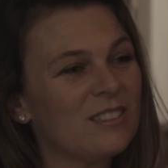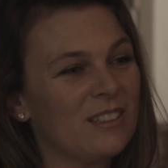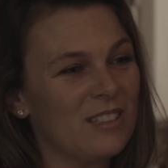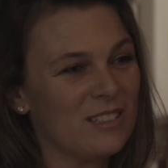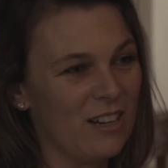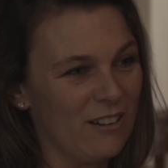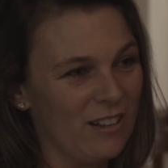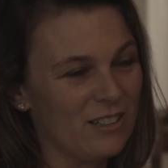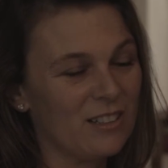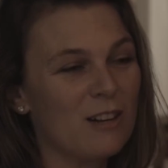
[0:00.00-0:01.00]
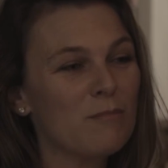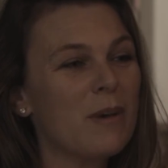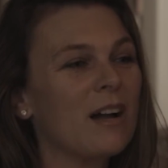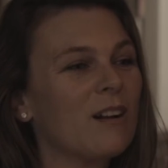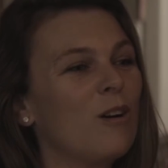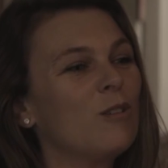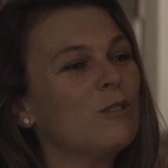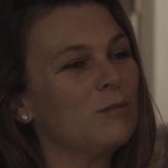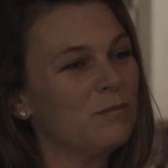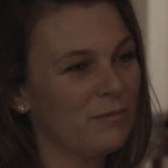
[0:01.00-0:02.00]
in this area to come back
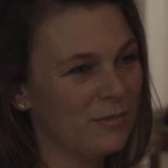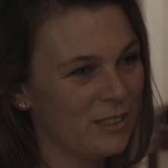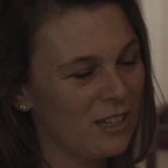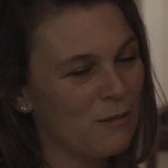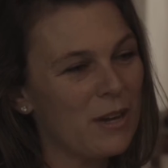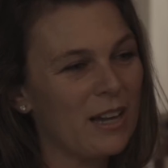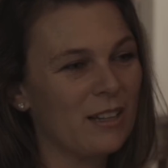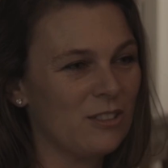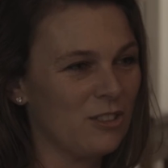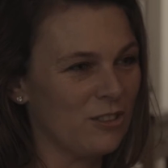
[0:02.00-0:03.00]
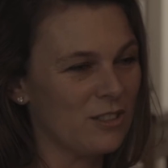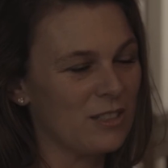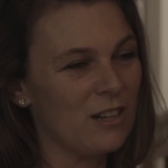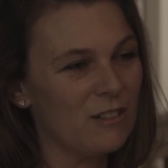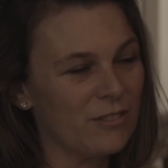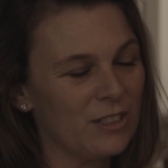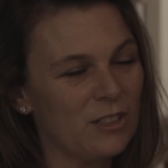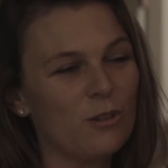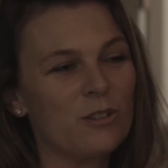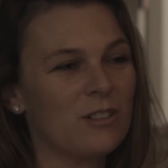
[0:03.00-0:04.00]
home, to come back into yourself and
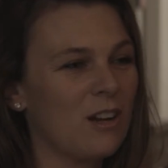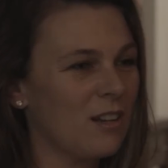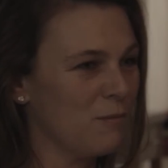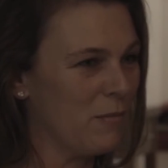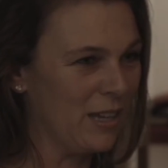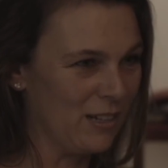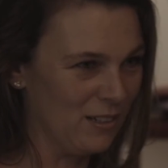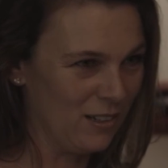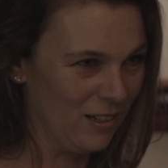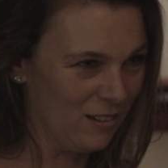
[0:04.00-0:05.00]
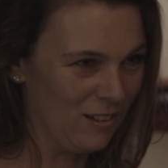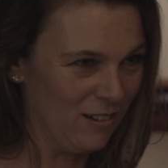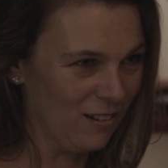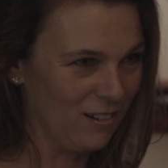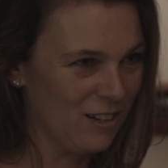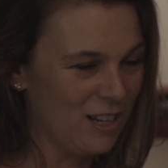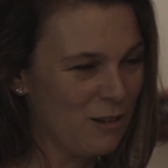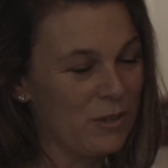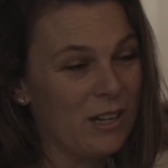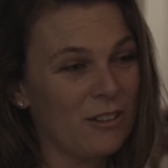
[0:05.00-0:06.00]
know you're not a maiden any longer,
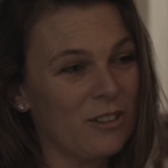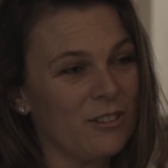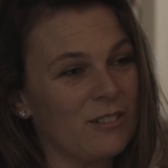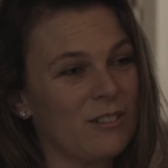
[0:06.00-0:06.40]
but now you're